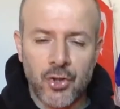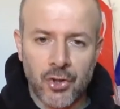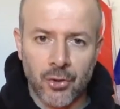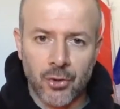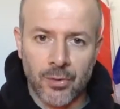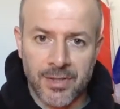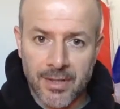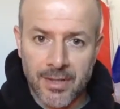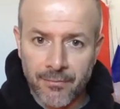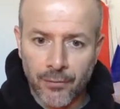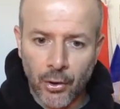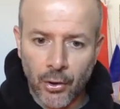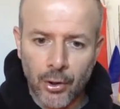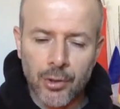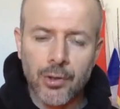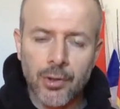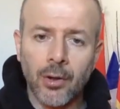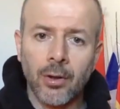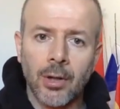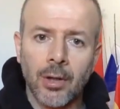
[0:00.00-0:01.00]
Now, the
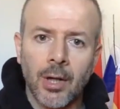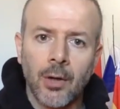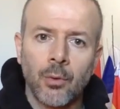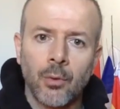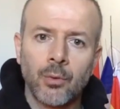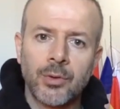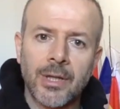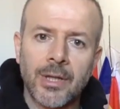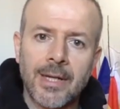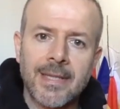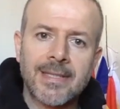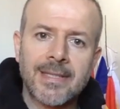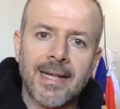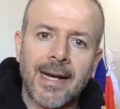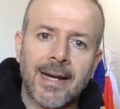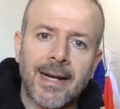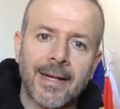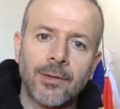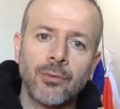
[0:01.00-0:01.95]
mask is white,